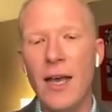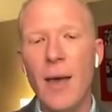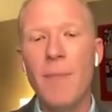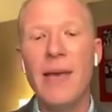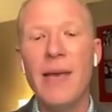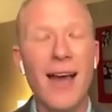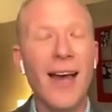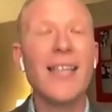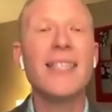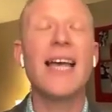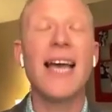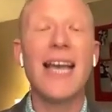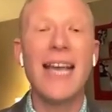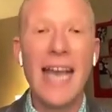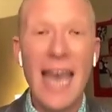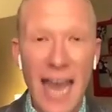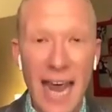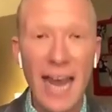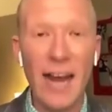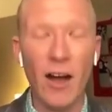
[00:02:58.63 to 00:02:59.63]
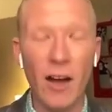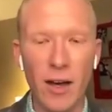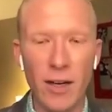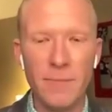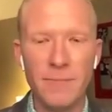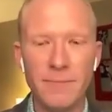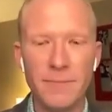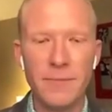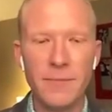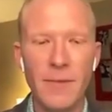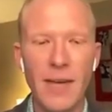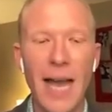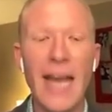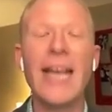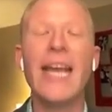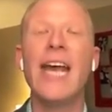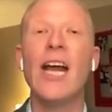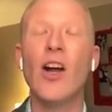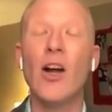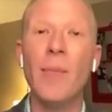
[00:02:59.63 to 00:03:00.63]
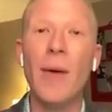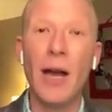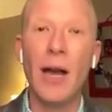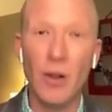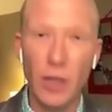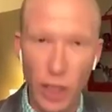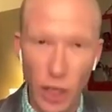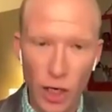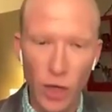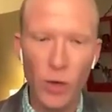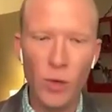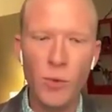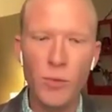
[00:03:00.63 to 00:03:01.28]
because I care. I care about you.